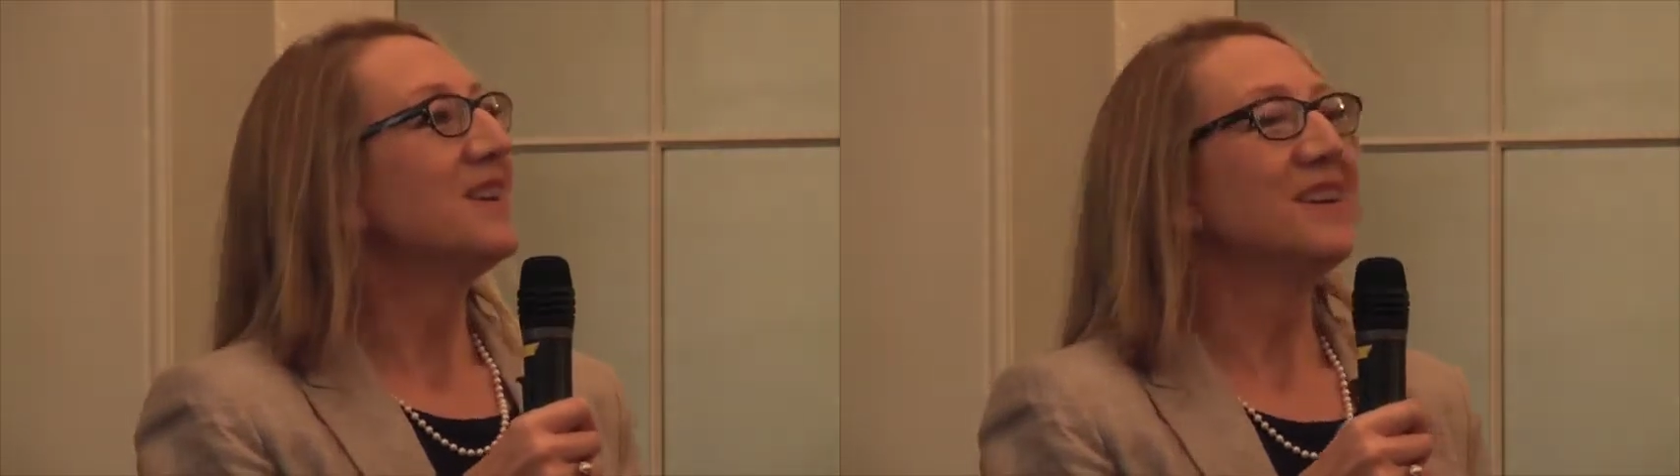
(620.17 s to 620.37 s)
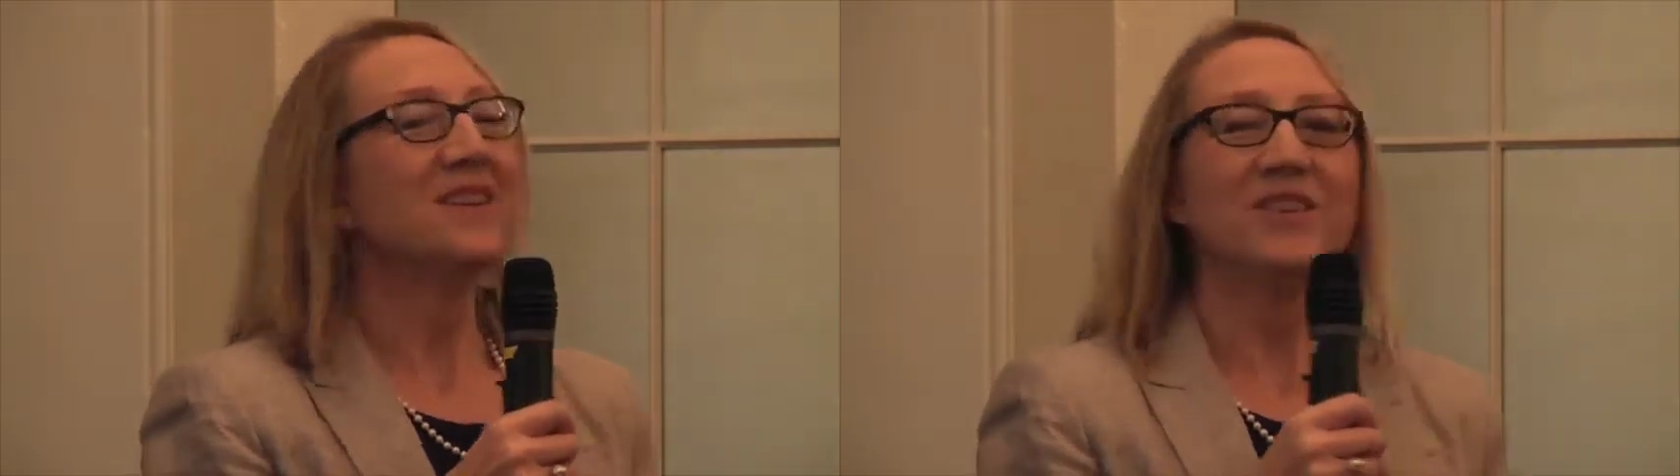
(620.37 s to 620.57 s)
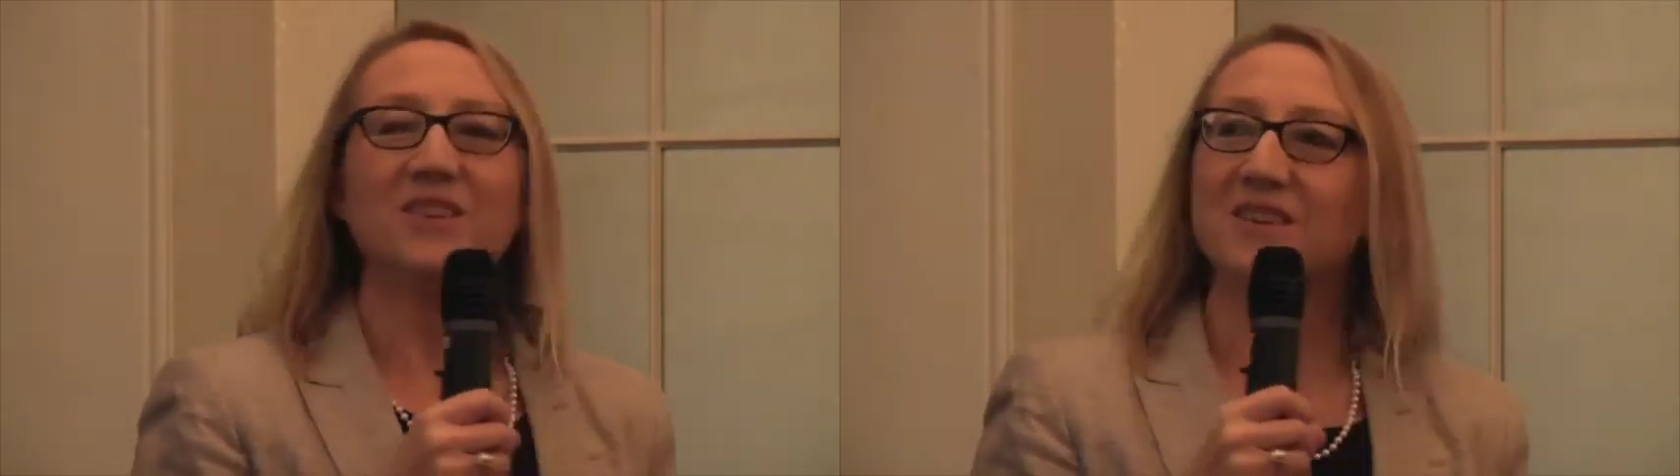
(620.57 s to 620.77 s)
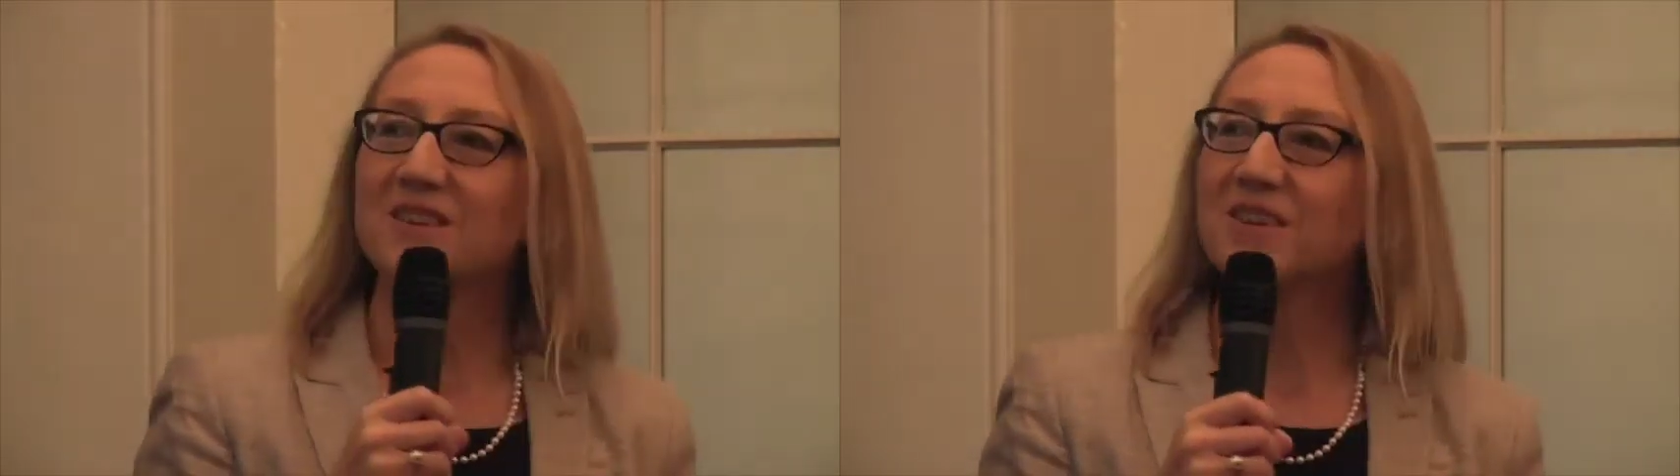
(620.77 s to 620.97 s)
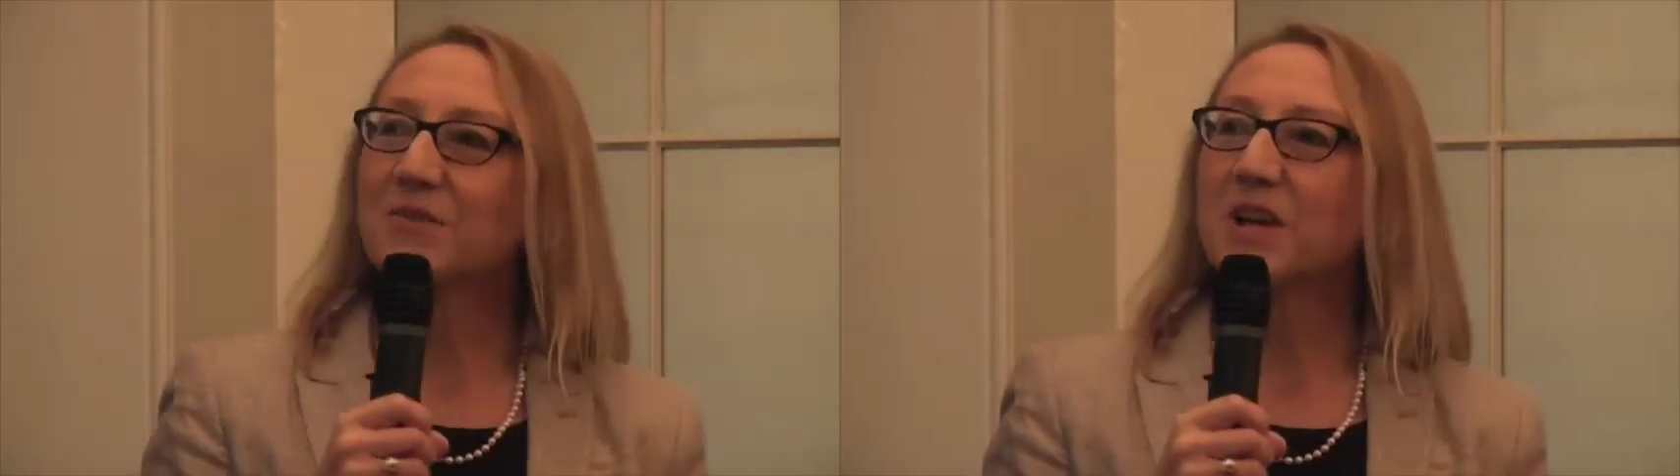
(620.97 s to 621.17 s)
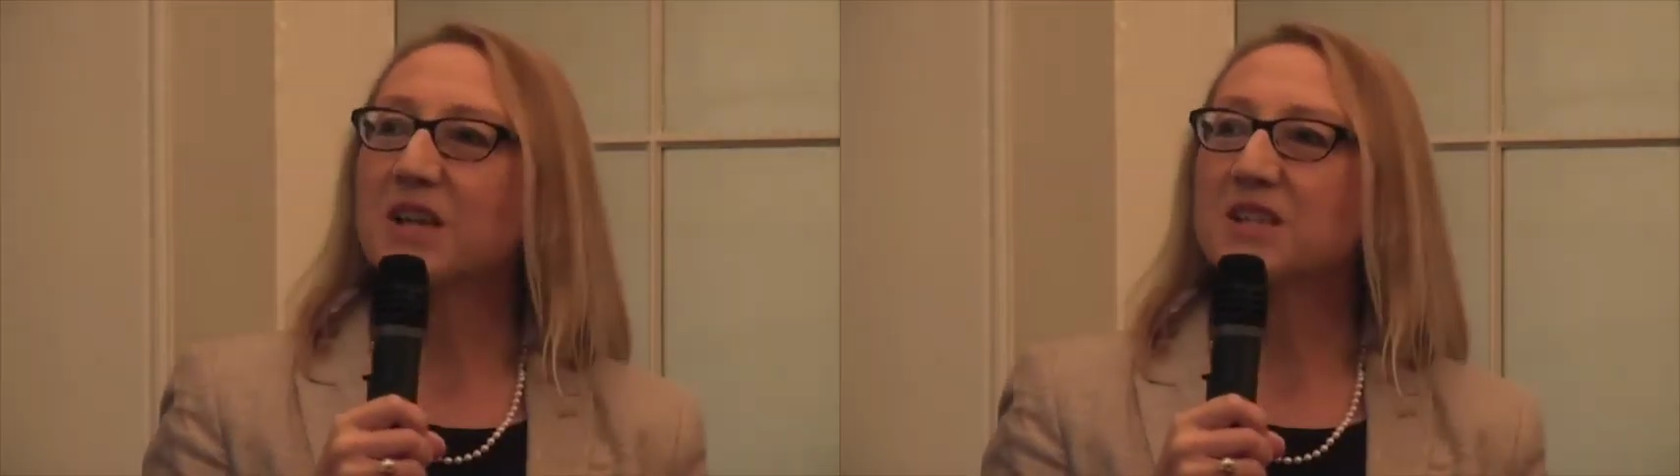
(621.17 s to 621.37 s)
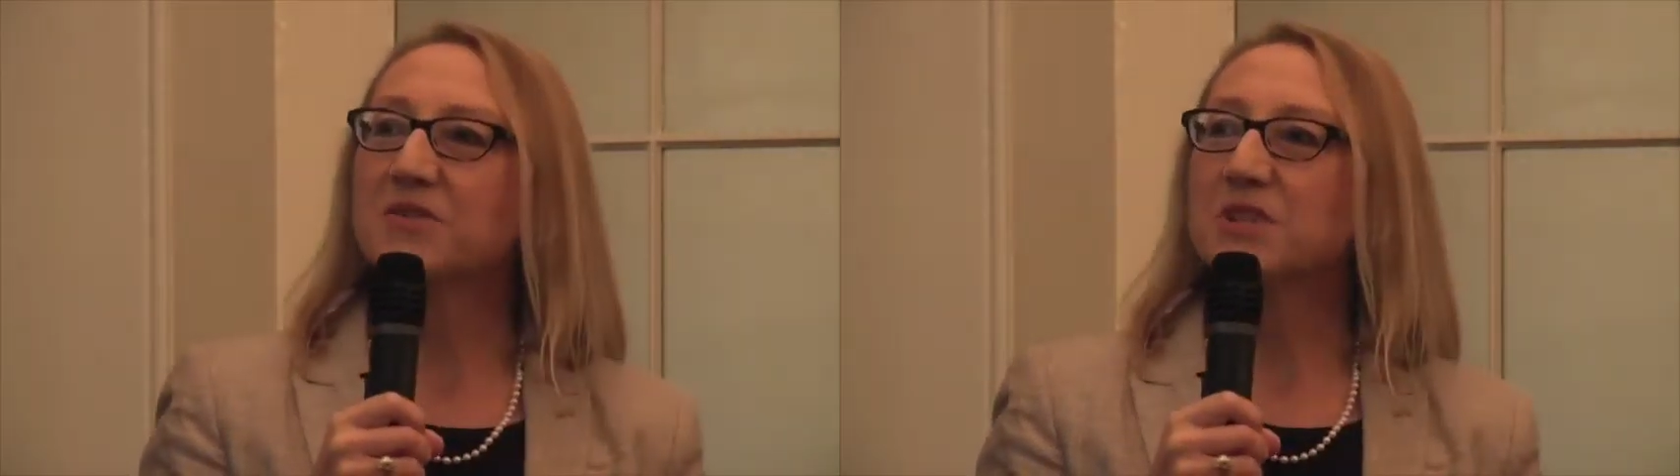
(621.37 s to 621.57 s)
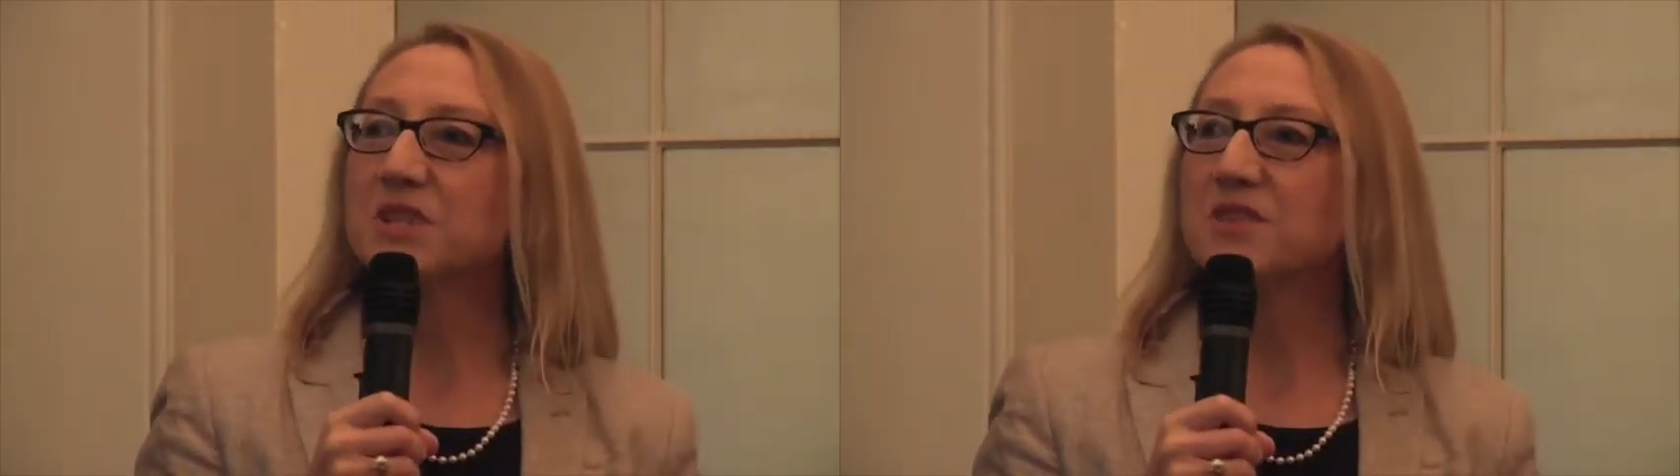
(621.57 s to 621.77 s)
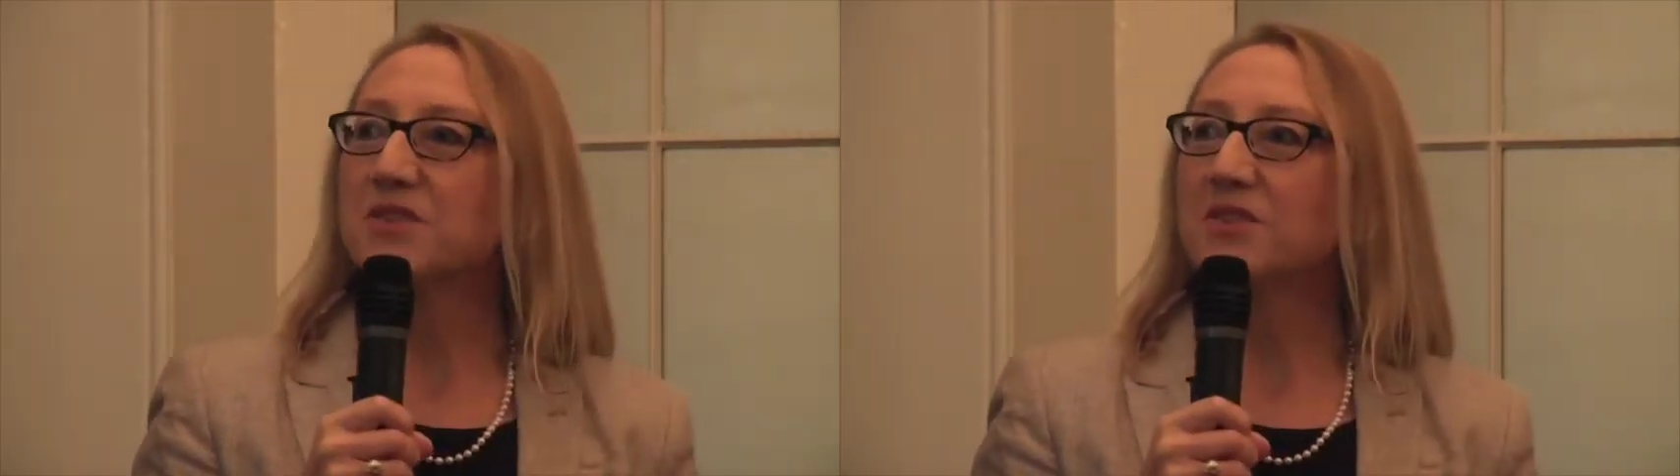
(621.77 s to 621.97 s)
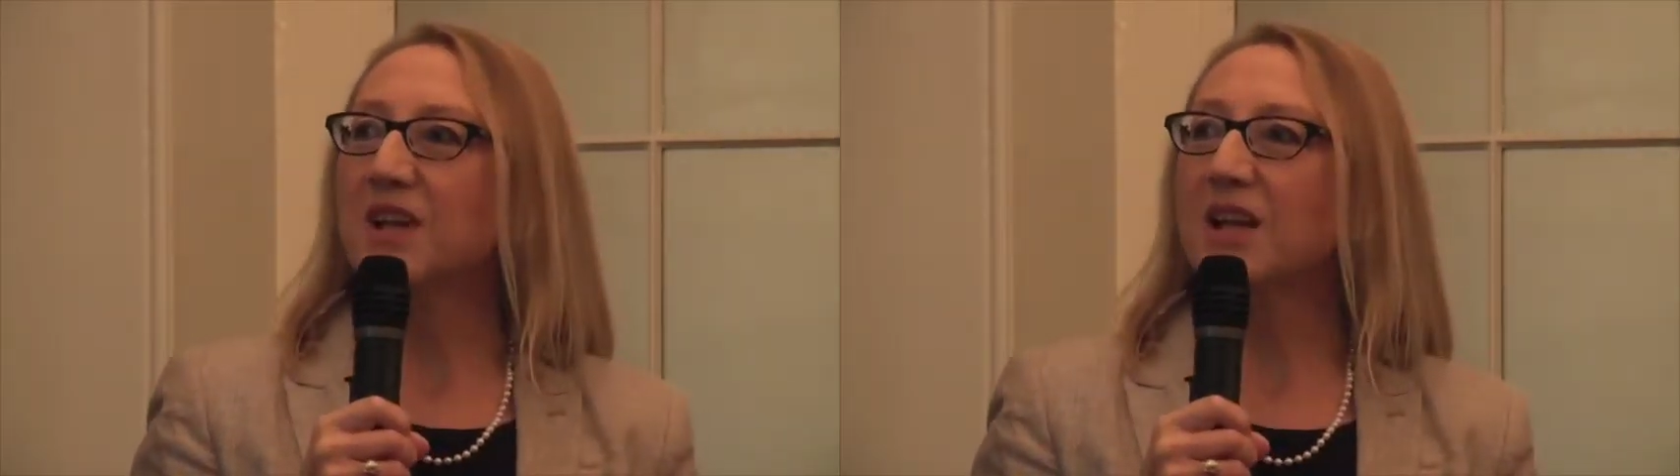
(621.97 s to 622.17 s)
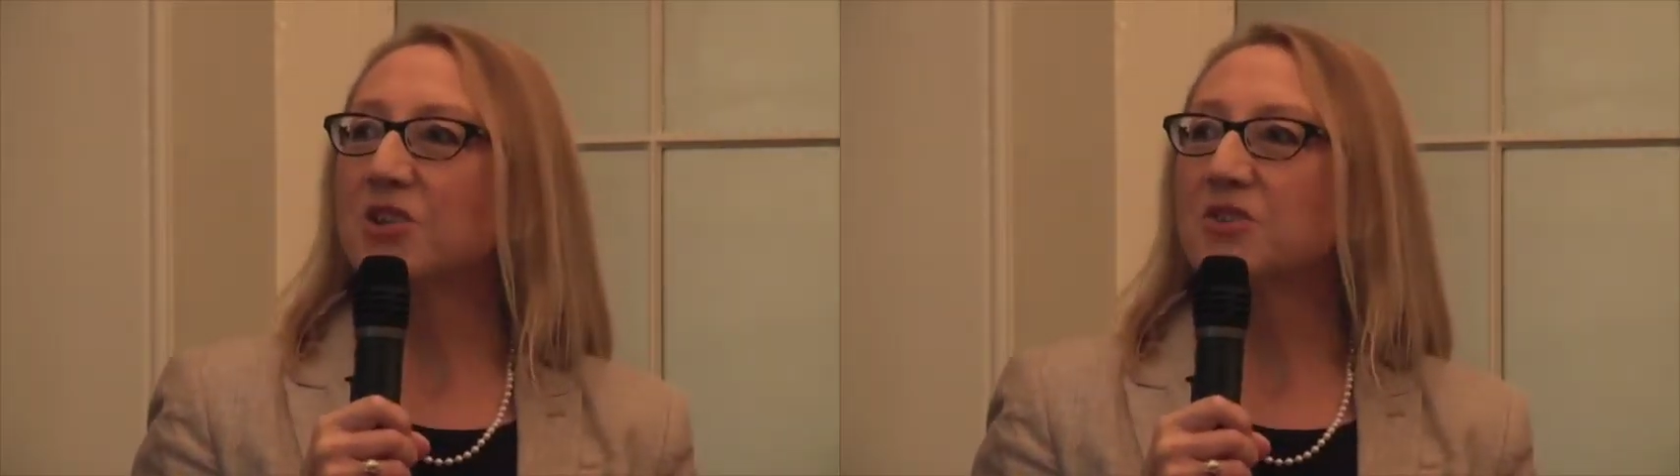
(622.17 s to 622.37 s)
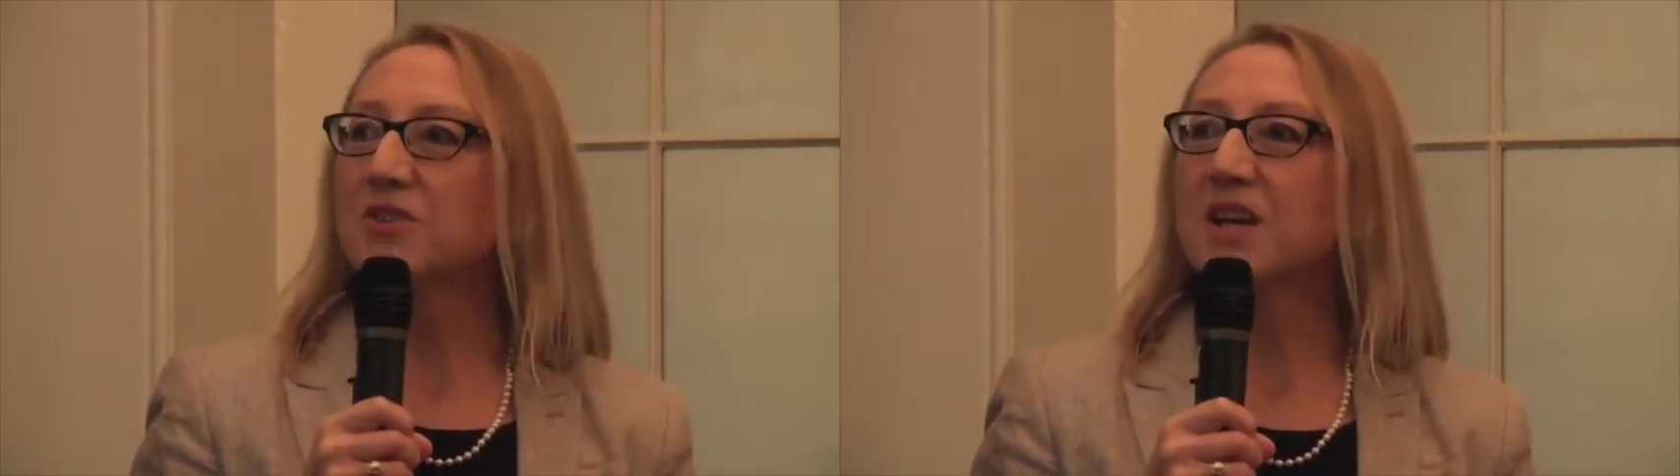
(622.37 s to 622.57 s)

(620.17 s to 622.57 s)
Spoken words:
of activities and actions